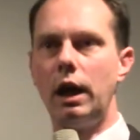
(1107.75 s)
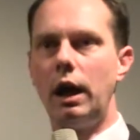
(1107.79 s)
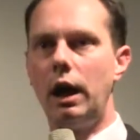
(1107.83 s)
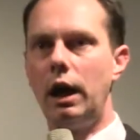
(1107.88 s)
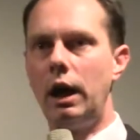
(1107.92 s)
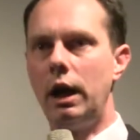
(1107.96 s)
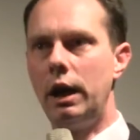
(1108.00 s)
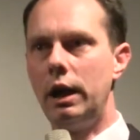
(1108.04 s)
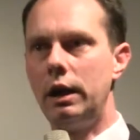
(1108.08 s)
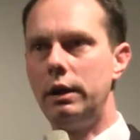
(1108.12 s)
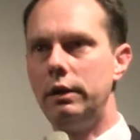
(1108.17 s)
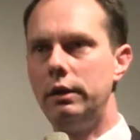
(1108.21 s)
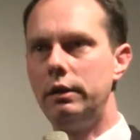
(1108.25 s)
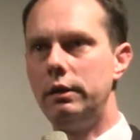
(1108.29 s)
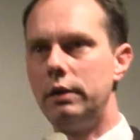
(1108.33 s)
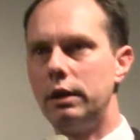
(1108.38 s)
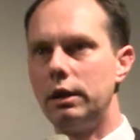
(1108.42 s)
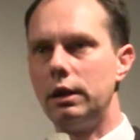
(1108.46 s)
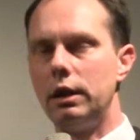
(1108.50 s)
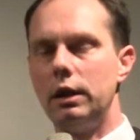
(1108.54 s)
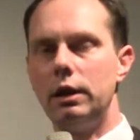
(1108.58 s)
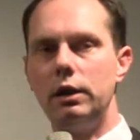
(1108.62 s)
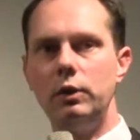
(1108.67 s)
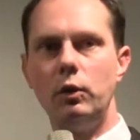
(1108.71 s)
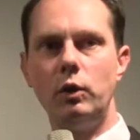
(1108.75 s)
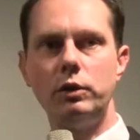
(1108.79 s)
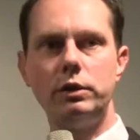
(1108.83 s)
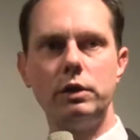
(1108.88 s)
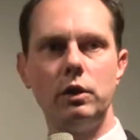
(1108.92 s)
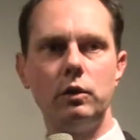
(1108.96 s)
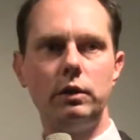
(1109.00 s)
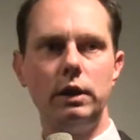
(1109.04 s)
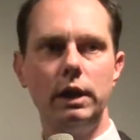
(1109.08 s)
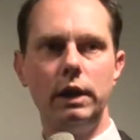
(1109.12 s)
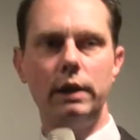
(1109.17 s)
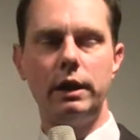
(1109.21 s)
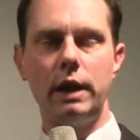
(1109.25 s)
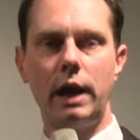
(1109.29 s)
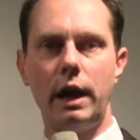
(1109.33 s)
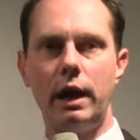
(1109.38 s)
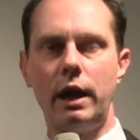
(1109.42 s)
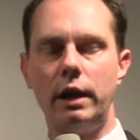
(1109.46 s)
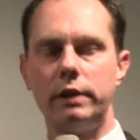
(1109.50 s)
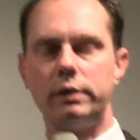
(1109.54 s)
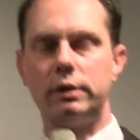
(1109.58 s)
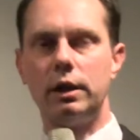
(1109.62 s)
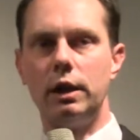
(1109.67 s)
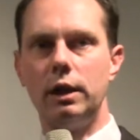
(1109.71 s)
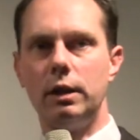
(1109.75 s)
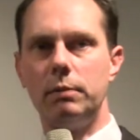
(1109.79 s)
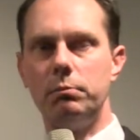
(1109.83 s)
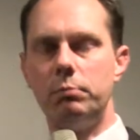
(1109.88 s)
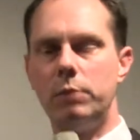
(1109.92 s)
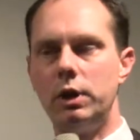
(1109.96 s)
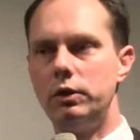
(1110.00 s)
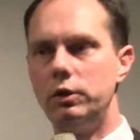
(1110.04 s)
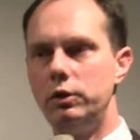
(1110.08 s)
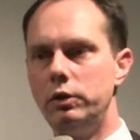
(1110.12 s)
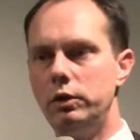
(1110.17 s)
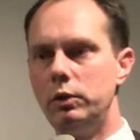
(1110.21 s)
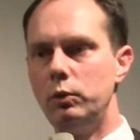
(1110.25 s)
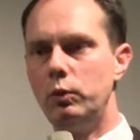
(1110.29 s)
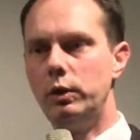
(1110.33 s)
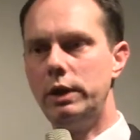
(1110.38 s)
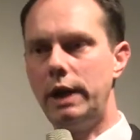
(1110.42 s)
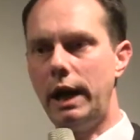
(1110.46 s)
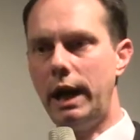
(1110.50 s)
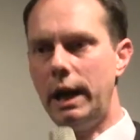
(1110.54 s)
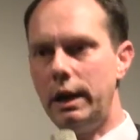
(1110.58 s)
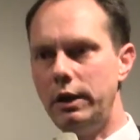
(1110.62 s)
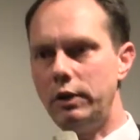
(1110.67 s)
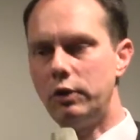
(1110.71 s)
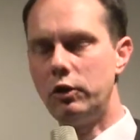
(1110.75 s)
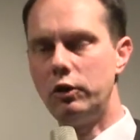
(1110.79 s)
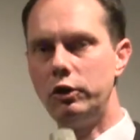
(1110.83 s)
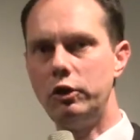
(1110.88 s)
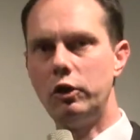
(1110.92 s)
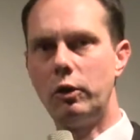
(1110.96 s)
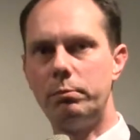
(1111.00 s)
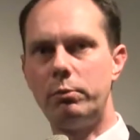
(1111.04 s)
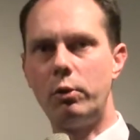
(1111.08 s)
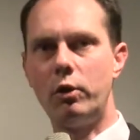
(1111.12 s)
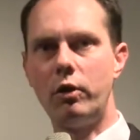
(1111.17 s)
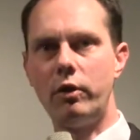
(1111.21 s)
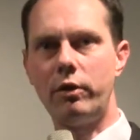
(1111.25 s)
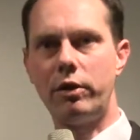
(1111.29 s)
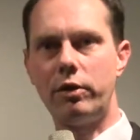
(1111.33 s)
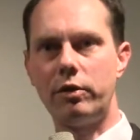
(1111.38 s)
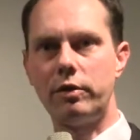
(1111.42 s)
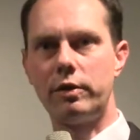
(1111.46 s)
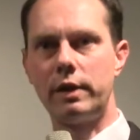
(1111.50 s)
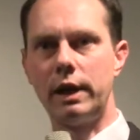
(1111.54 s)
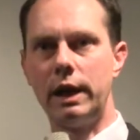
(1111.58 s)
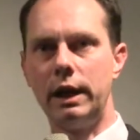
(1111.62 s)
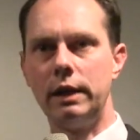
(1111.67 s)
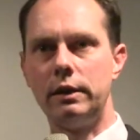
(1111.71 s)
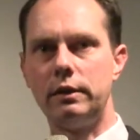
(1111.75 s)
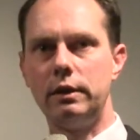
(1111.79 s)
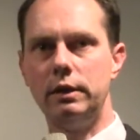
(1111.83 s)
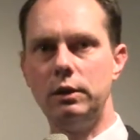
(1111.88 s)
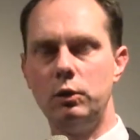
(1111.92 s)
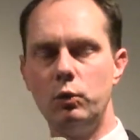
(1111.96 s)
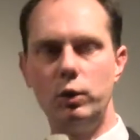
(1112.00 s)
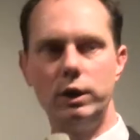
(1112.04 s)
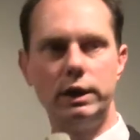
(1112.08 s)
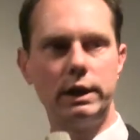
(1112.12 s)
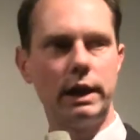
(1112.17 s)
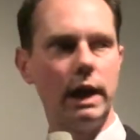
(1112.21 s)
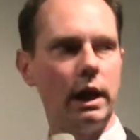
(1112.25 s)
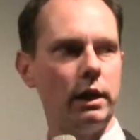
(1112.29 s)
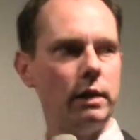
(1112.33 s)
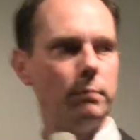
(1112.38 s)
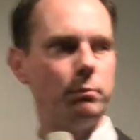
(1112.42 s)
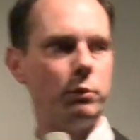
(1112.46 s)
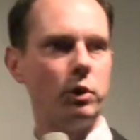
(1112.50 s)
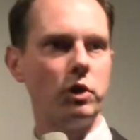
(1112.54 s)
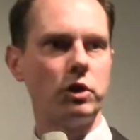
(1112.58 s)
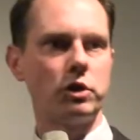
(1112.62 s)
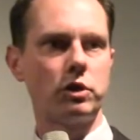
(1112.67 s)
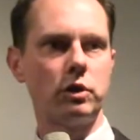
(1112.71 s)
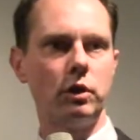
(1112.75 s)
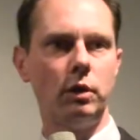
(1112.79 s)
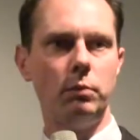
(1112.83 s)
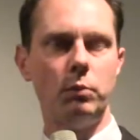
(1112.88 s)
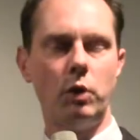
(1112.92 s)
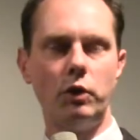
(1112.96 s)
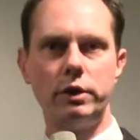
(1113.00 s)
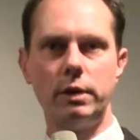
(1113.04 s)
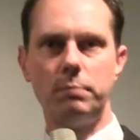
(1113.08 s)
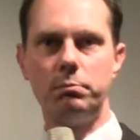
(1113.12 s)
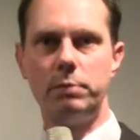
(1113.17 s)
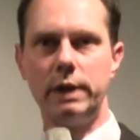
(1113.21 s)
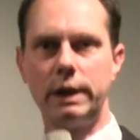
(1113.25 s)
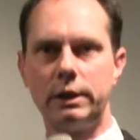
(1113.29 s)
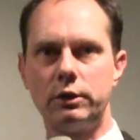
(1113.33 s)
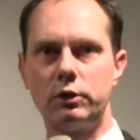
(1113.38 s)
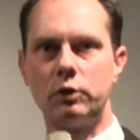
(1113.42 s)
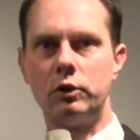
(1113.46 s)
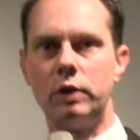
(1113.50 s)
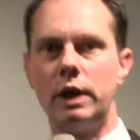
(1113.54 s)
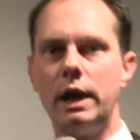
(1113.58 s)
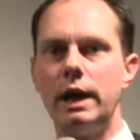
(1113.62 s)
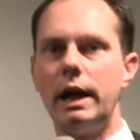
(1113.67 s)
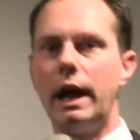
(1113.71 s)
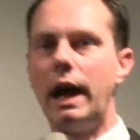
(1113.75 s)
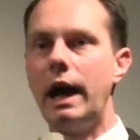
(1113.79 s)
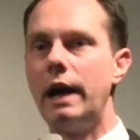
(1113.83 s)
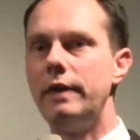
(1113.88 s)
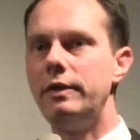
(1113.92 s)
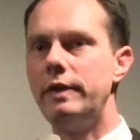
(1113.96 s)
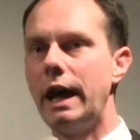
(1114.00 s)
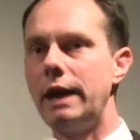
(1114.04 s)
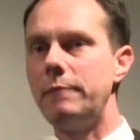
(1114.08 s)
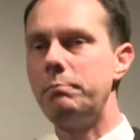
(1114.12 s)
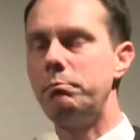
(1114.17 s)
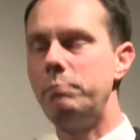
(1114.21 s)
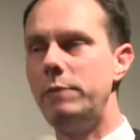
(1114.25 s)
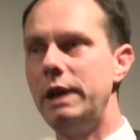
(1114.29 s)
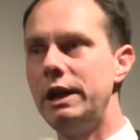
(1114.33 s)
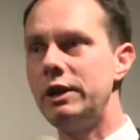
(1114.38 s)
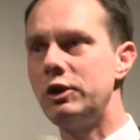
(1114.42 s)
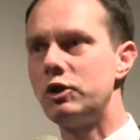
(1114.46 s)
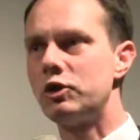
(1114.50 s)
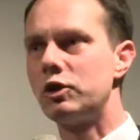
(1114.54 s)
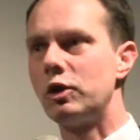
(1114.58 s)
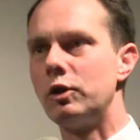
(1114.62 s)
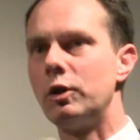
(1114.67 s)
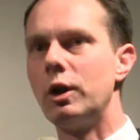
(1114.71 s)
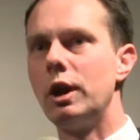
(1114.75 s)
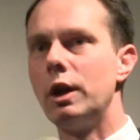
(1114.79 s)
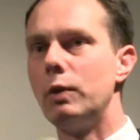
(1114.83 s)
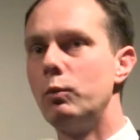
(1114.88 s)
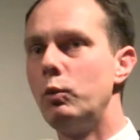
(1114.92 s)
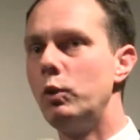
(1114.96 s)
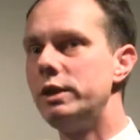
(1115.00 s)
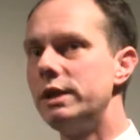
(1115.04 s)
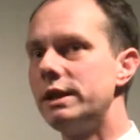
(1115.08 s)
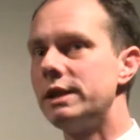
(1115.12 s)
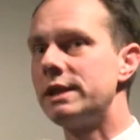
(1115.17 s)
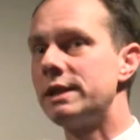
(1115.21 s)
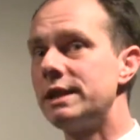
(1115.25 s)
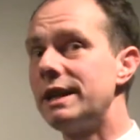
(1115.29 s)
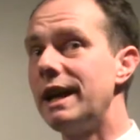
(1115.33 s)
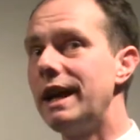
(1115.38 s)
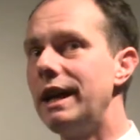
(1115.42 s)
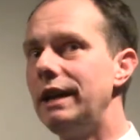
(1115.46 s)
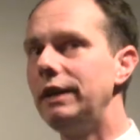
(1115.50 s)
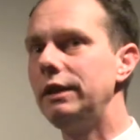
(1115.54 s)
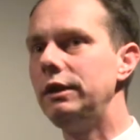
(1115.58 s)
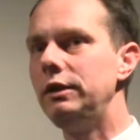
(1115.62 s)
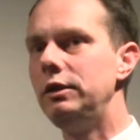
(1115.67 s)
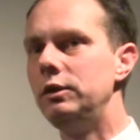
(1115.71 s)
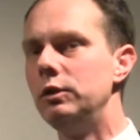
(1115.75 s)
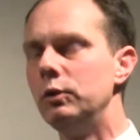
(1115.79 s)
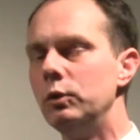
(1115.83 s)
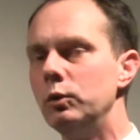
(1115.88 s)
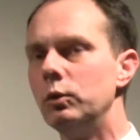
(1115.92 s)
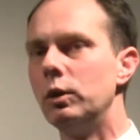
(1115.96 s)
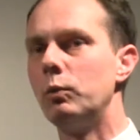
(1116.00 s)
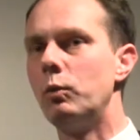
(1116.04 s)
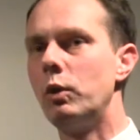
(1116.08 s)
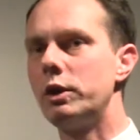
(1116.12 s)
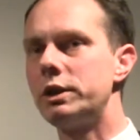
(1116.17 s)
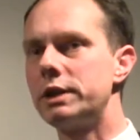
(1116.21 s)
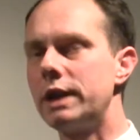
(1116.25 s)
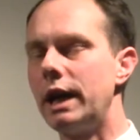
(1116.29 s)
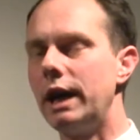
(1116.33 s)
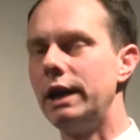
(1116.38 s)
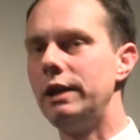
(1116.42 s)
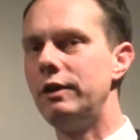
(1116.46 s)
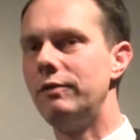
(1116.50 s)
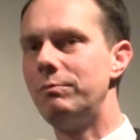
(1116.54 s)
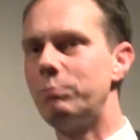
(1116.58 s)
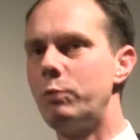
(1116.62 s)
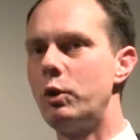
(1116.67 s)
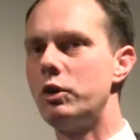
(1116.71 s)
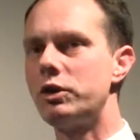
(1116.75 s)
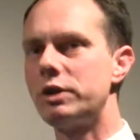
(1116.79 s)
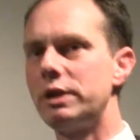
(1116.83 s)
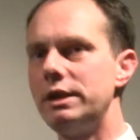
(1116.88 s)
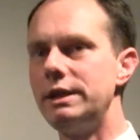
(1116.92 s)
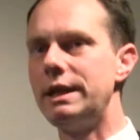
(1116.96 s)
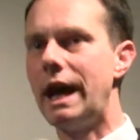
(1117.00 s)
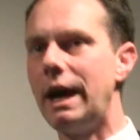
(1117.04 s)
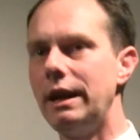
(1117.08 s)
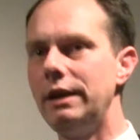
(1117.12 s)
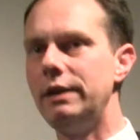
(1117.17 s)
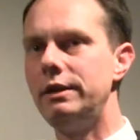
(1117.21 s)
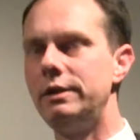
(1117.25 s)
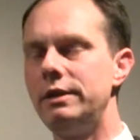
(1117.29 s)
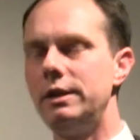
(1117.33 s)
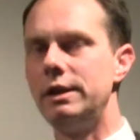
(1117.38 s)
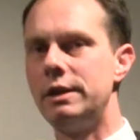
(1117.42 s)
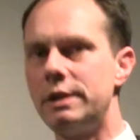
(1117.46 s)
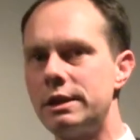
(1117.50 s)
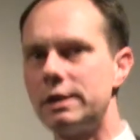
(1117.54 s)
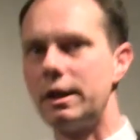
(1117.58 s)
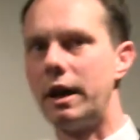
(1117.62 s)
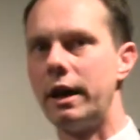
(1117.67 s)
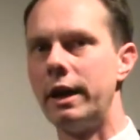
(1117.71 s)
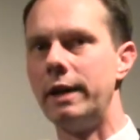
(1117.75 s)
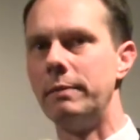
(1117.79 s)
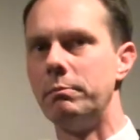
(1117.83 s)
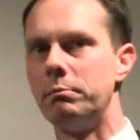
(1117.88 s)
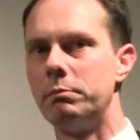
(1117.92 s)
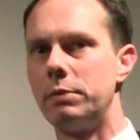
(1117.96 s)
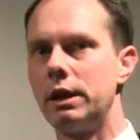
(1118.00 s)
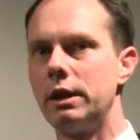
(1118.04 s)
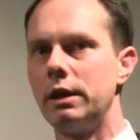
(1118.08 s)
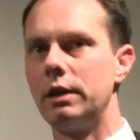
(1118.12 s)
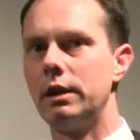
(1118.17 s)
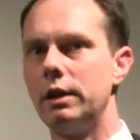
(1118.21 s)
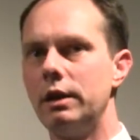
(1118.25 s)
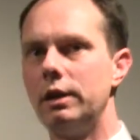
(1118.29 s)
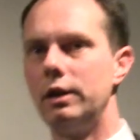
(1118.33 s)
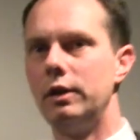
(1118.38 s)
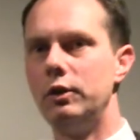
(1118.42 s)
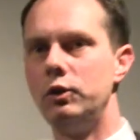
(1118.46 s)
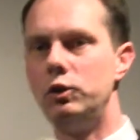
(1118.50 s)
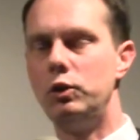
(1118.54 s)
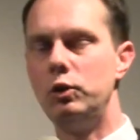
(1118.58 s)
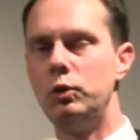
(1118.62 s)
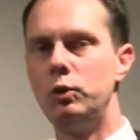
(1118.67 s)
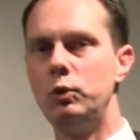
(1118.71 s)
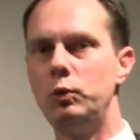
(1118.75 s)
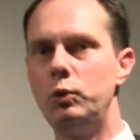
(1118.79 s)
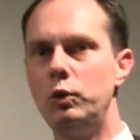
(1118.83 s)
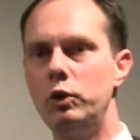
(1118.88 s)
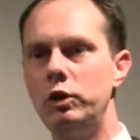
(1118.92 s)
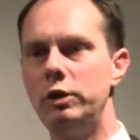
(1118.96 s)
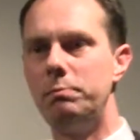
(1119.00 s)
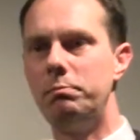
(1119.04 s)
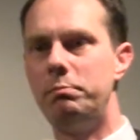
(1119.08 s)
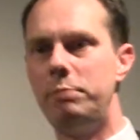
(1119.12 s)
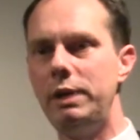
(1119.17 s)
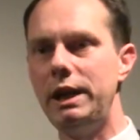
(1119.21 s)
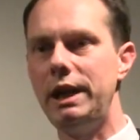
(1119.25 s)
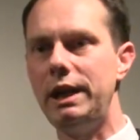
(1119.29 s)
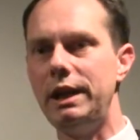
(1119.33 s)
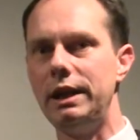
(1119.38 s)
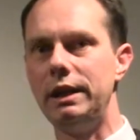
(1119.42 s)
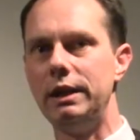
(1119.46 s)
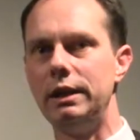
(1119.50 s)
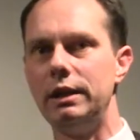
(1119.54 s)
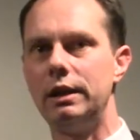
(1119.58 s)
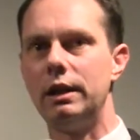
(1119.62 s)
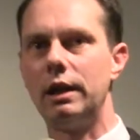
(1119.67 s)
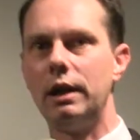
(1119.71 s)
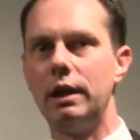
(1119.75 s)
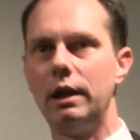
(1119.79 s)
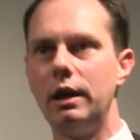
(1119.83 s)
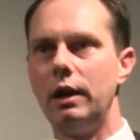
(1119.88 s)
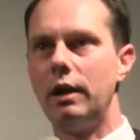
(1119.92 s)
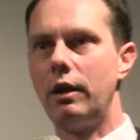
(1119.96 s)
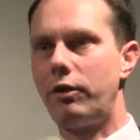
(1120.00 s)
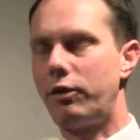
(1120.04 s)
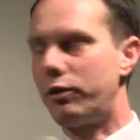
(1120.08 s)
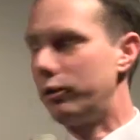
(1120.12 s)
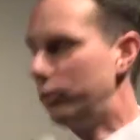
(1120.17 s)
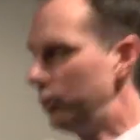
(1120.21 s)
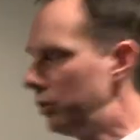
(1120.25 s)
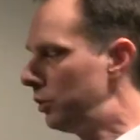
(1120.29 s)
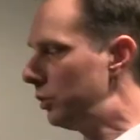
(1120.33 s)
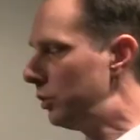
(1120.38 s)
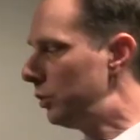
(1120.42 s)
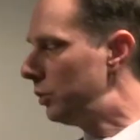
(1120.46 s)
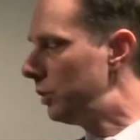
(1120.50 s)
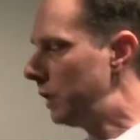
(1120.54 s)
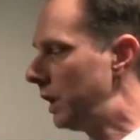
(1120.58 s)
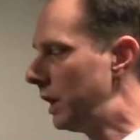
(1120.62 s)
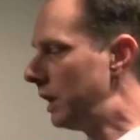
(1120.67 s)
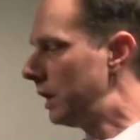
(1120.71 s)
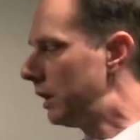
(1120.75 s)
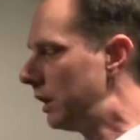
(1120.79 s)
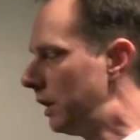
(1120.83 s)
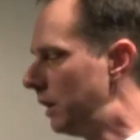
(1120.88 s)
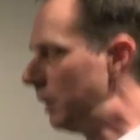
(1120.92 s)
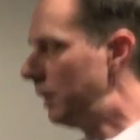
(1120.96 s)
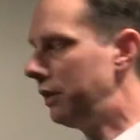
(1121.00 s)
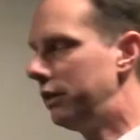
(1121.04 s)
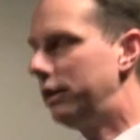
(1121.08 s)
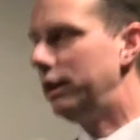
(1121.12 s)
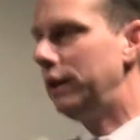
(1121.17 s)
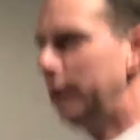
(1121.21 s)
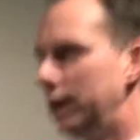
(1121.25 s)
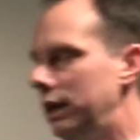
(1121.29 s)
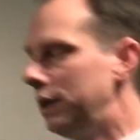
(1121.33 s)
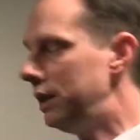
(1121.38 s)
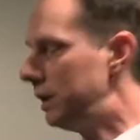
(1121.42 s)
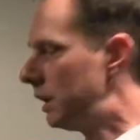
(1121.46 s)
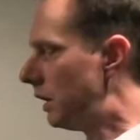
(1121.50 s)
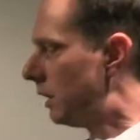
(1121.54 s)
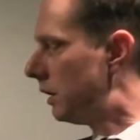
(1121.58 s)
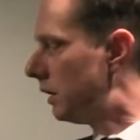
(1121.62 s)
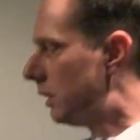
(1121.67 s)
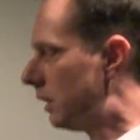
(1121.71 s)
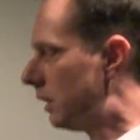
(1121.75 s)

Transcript: And not only that, but you would enter your birth date, you would get a personal Mondrian picture, and that picture would tell you what kind of personality type you would be through the